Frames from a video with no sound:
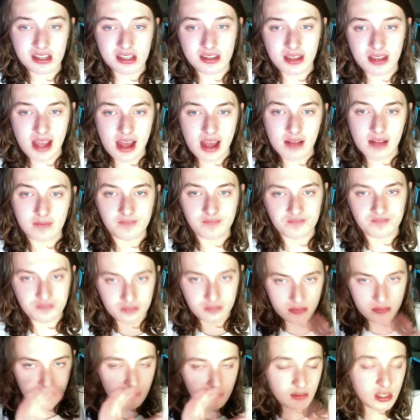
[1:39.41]
So
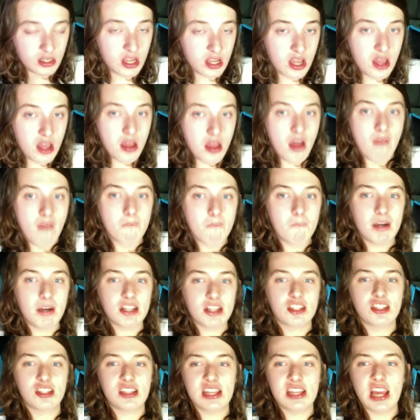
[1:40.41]
yeah.
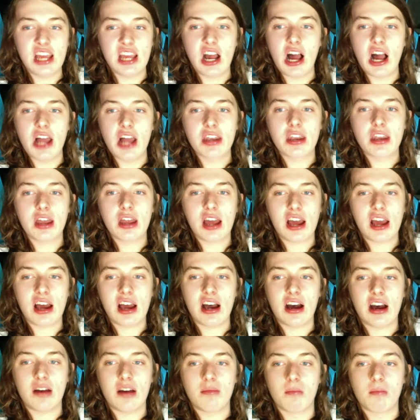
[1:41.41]
But Dion,
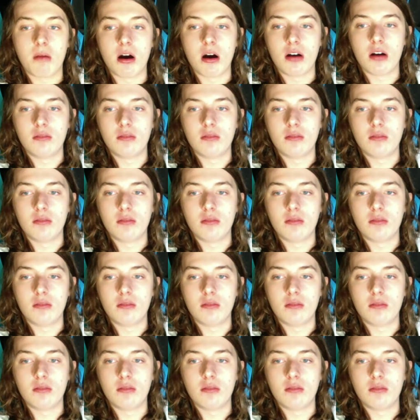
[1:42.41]
um,